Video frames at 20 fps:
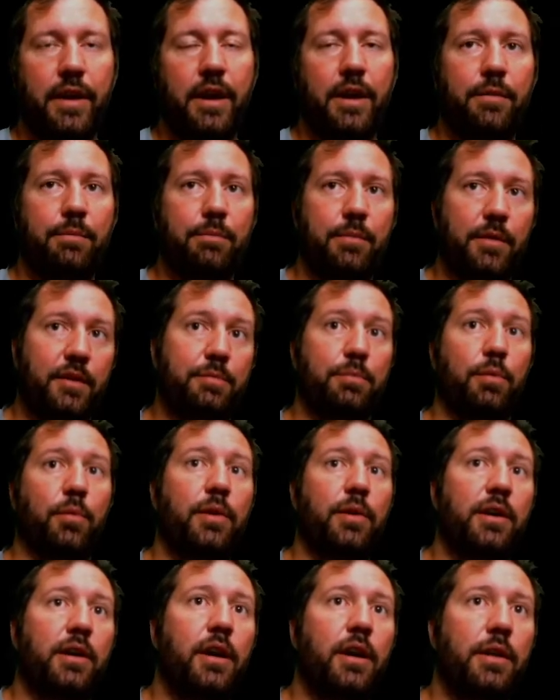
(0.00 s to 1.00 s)
I'm
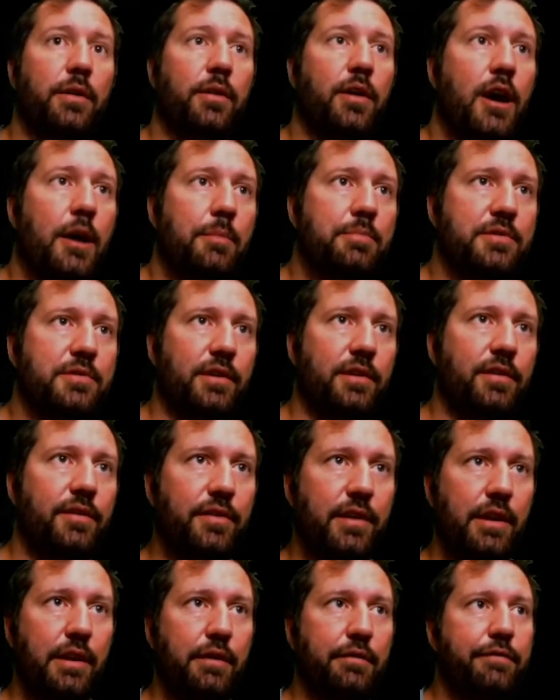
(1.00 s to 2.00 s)
exploring other
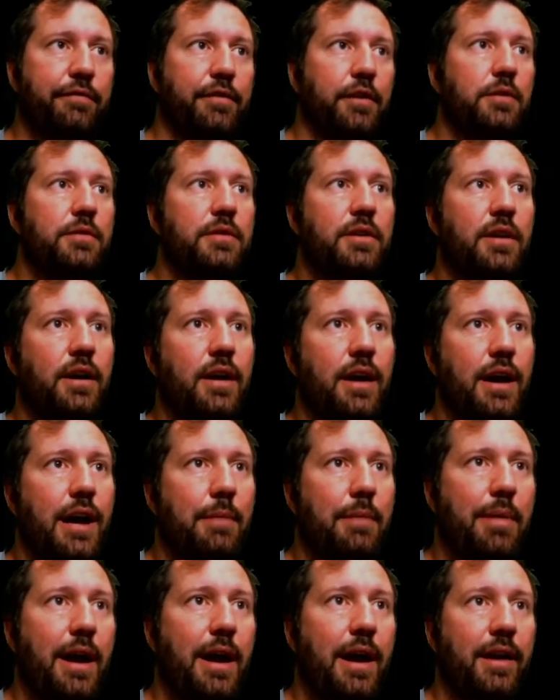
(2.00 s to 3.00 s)
options, and
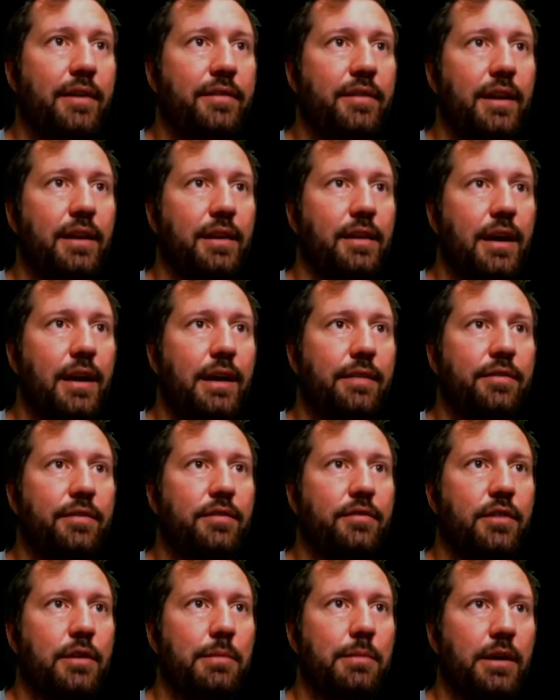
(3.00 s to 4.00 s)
Float.app has a live
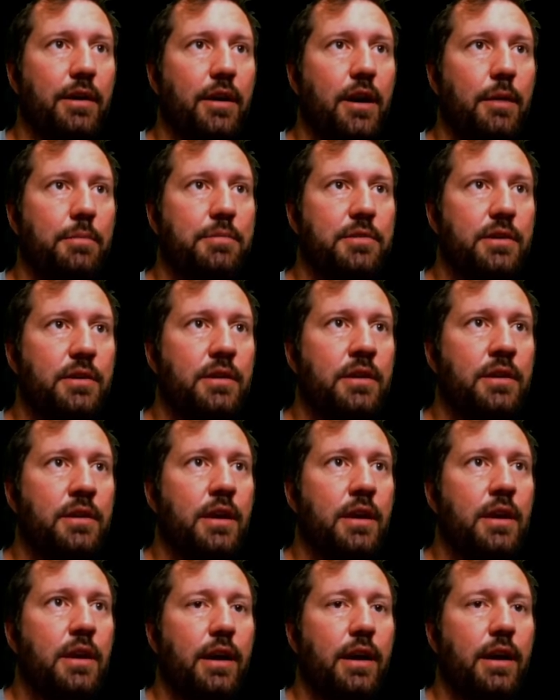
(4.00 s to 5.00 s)
streaming option.
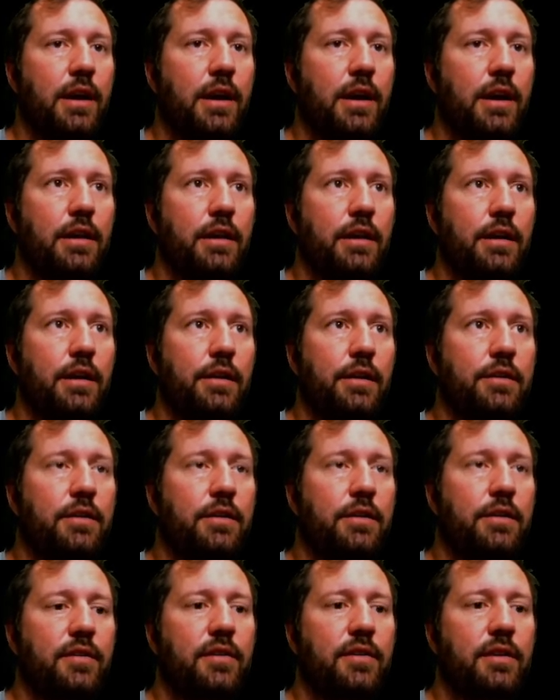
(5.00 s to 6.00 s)
And uh, you
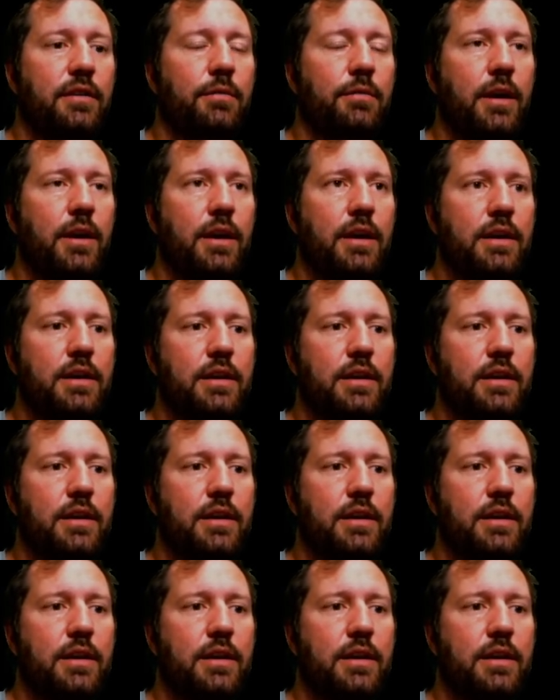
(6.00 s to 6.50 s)
can see right